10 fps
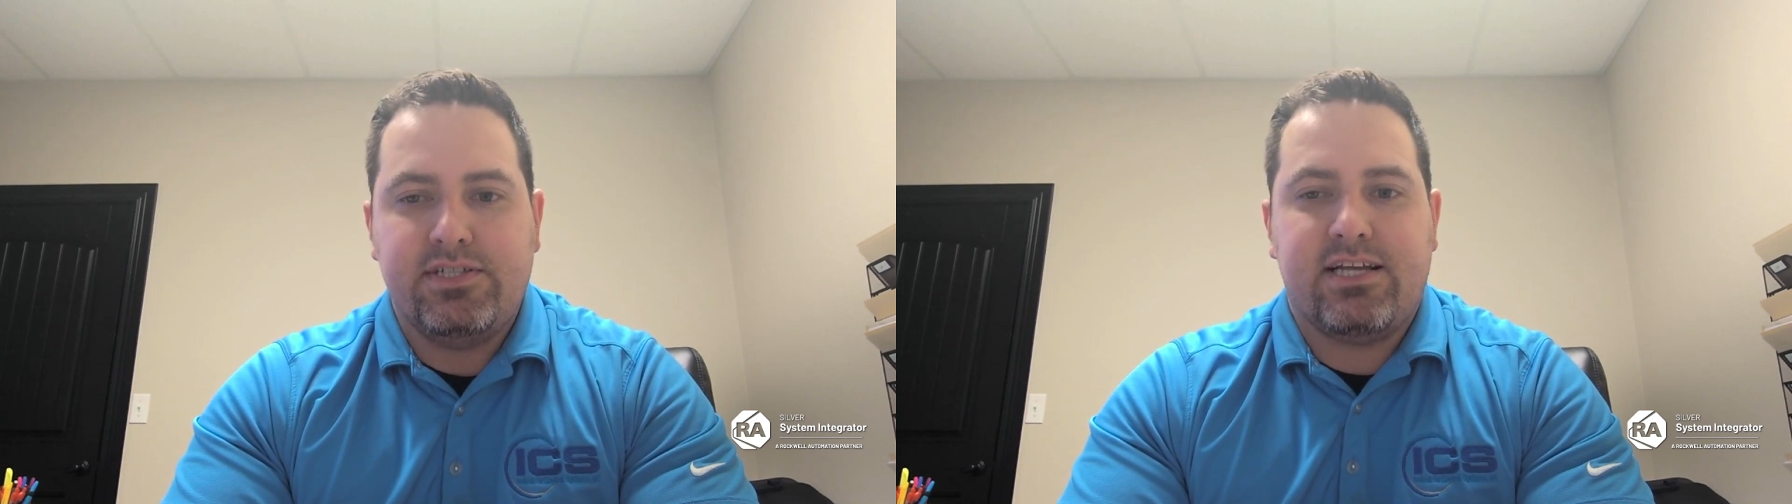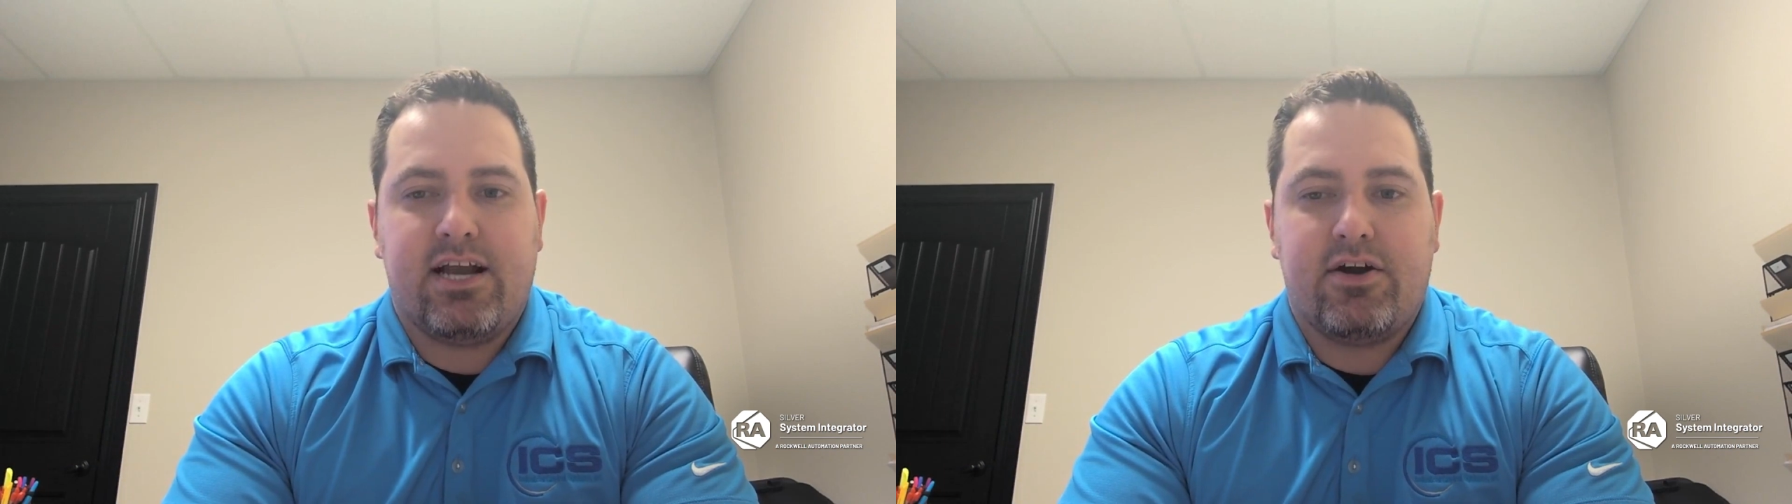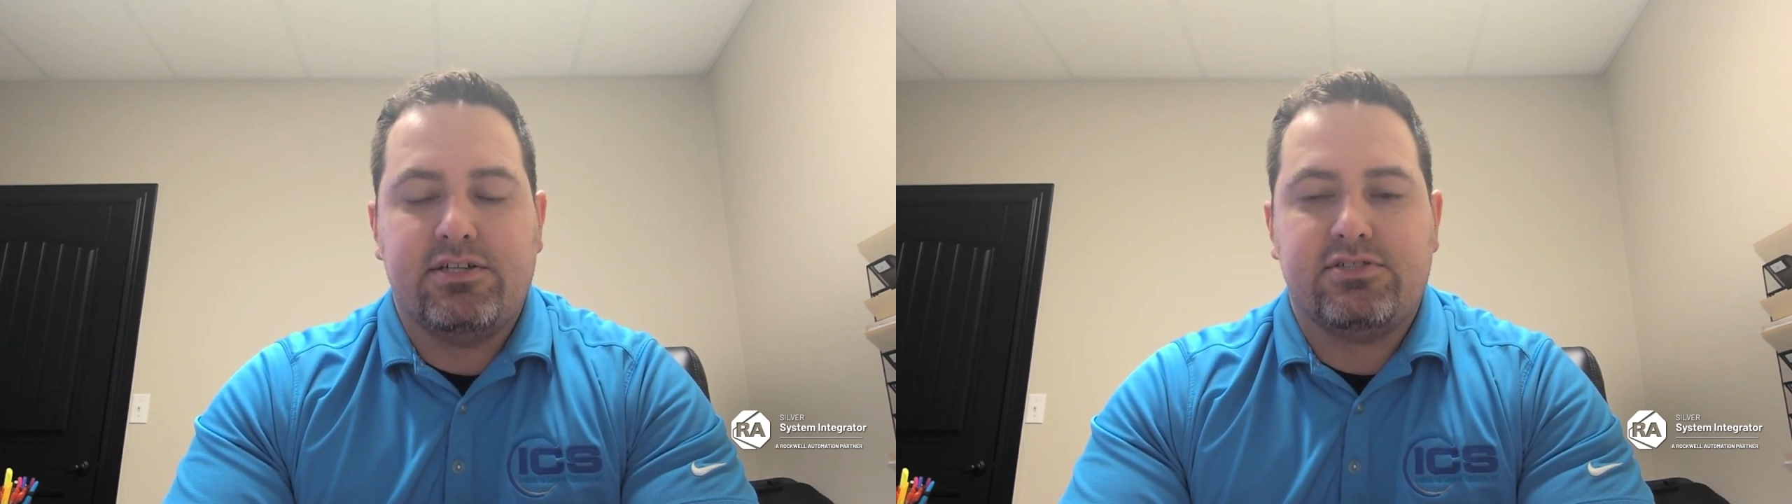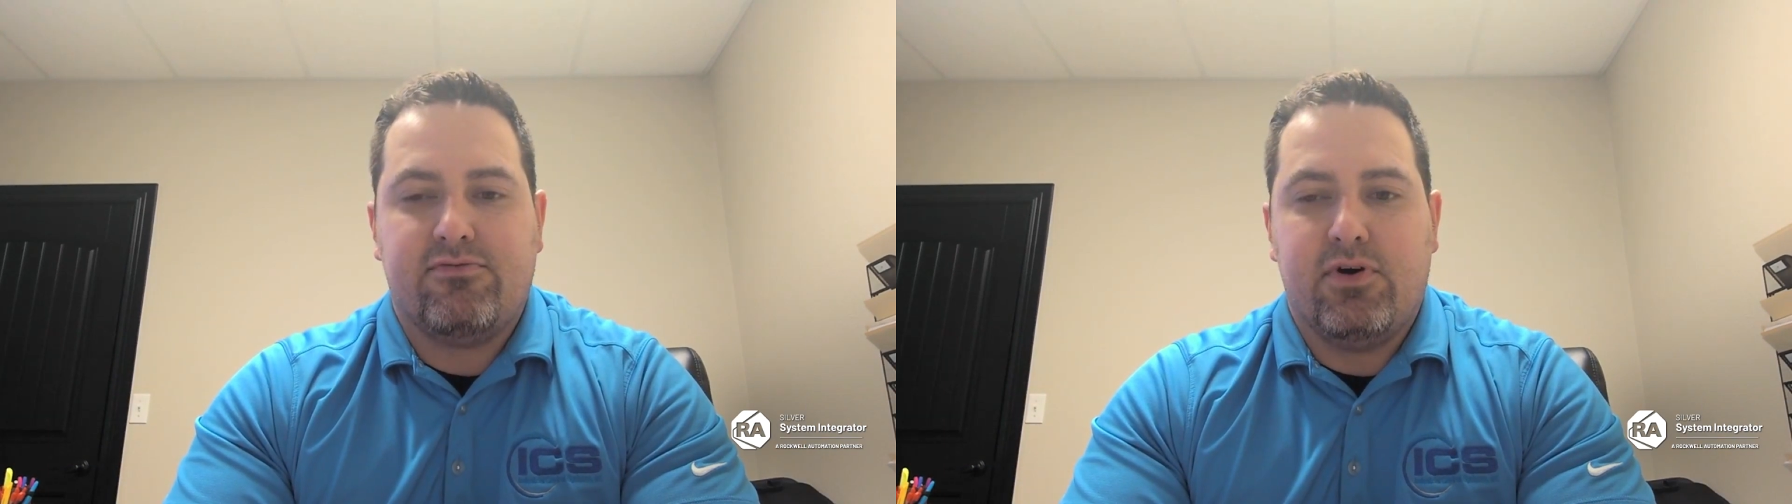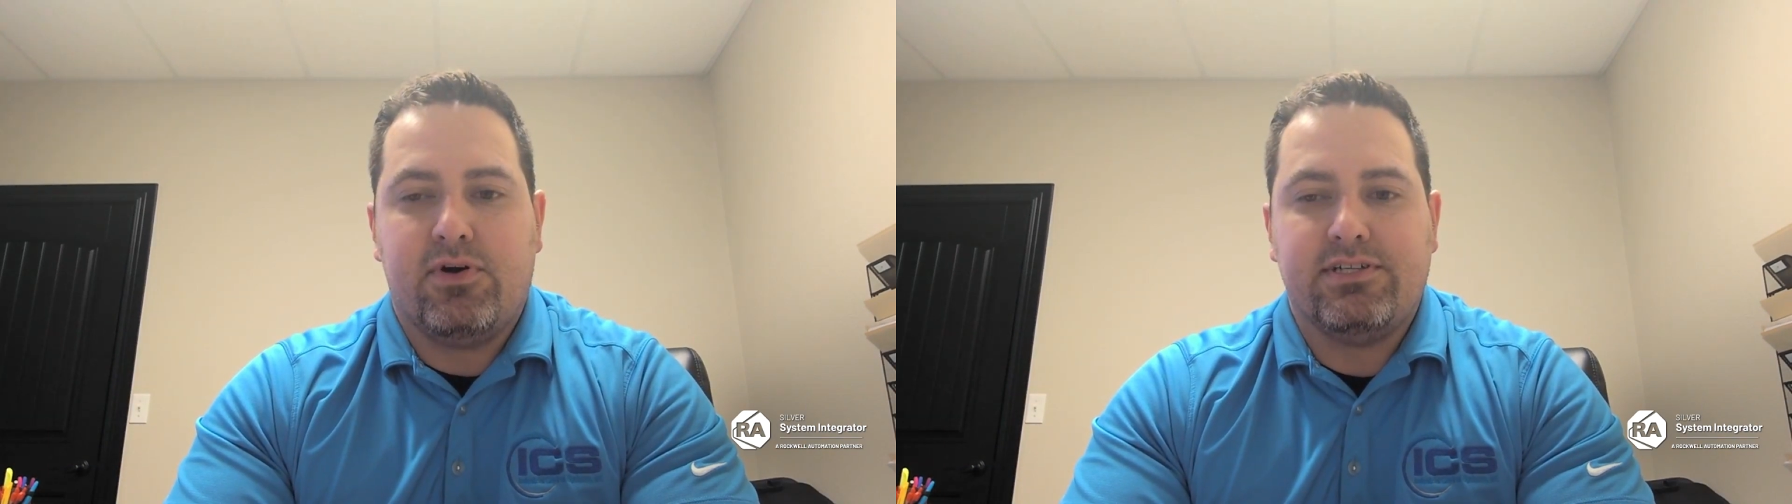recent areas of
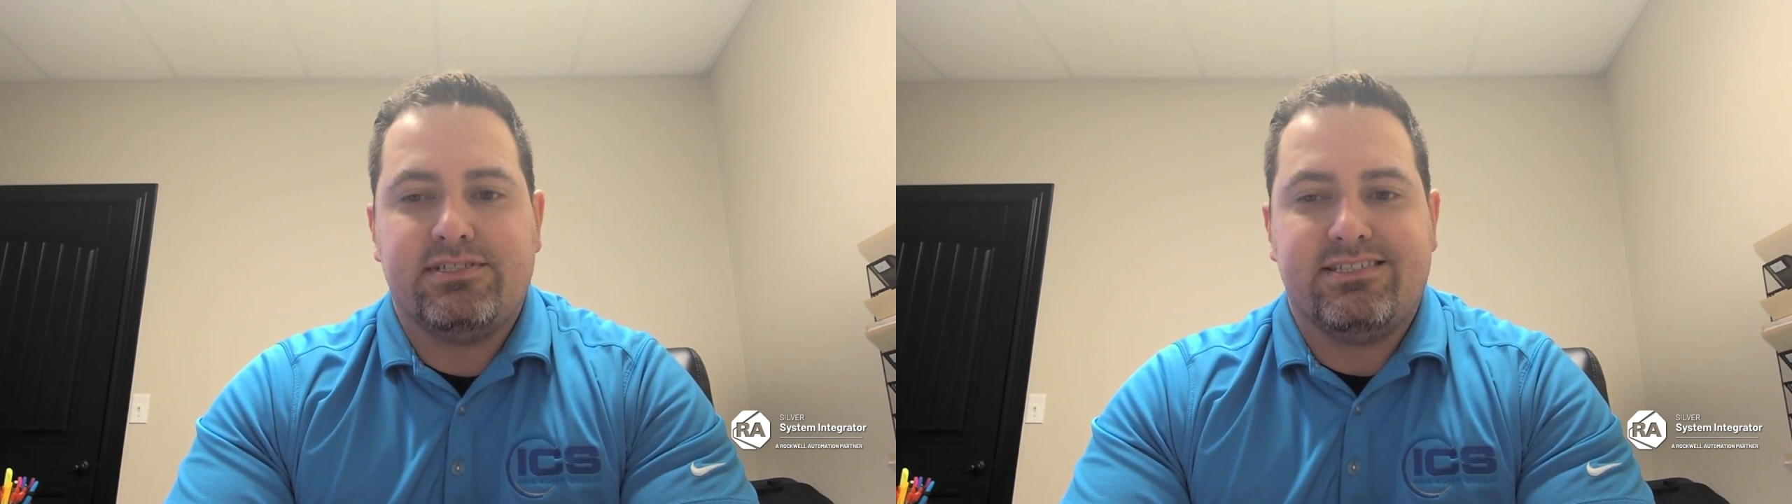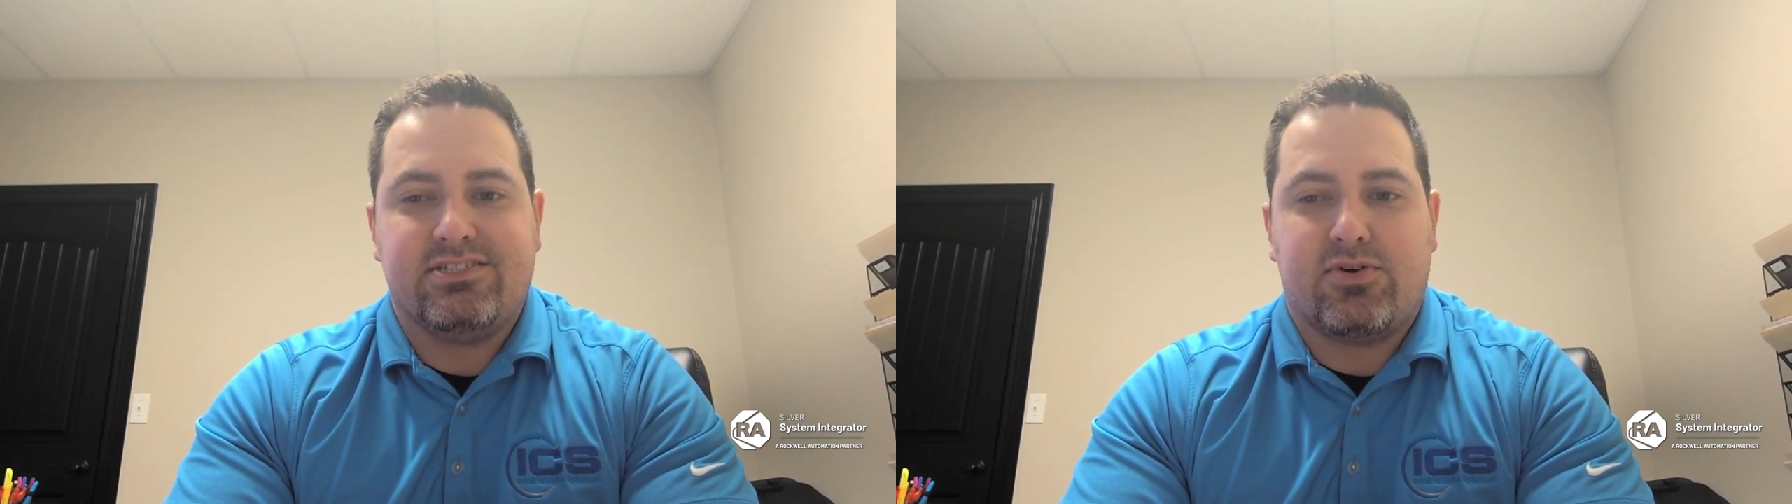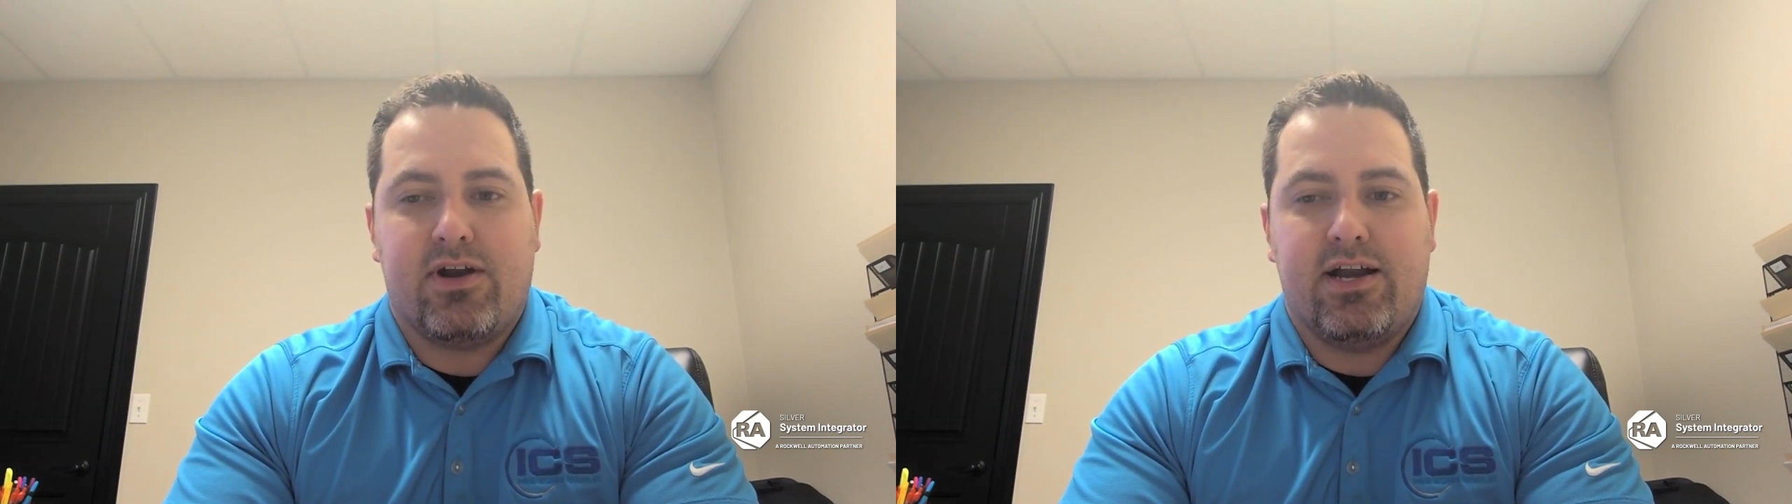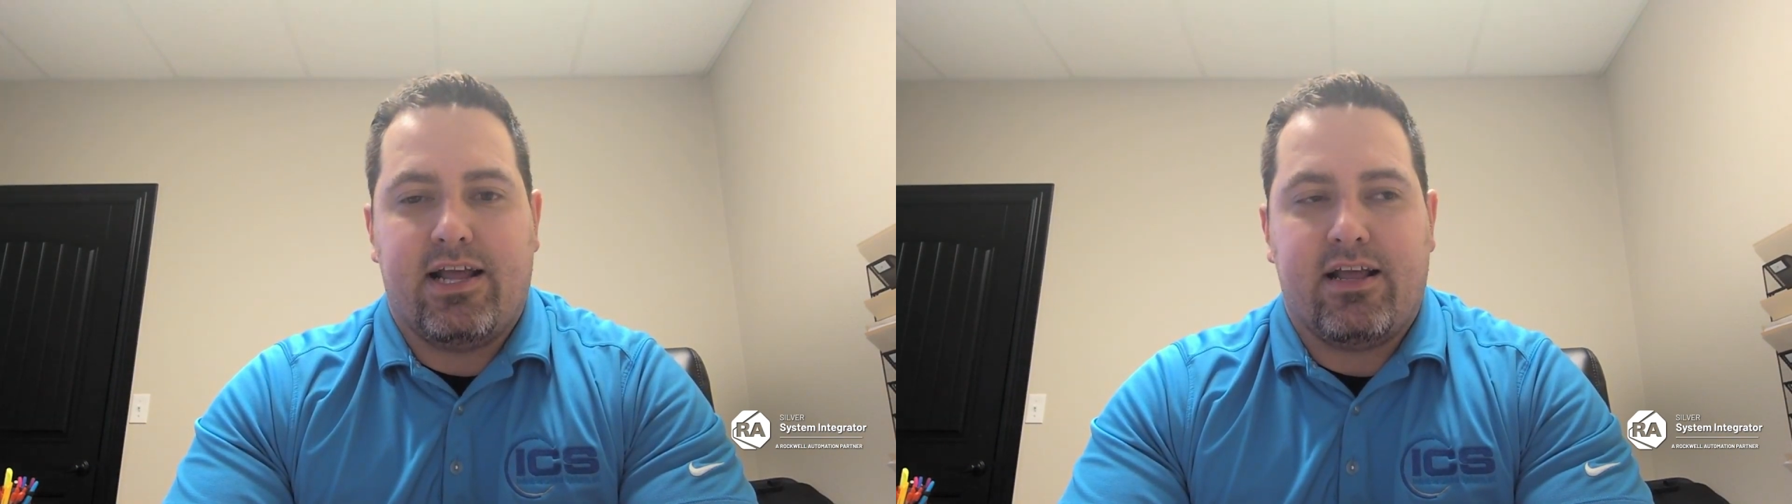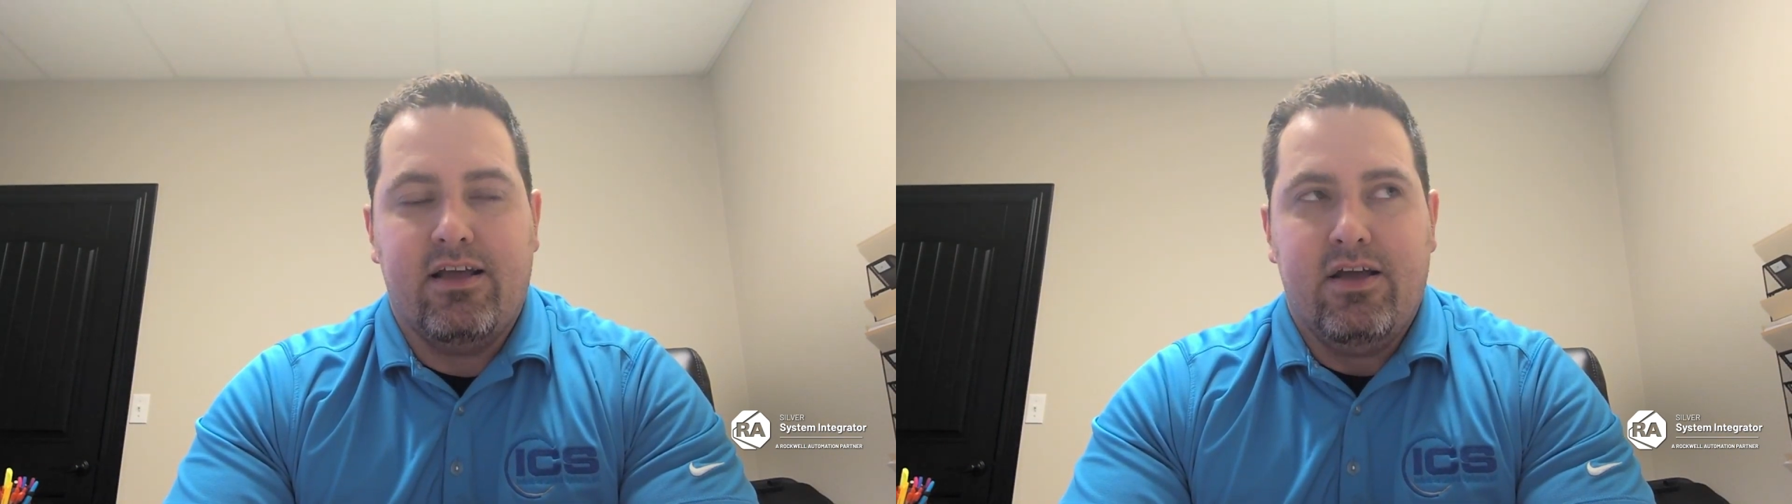focus is training.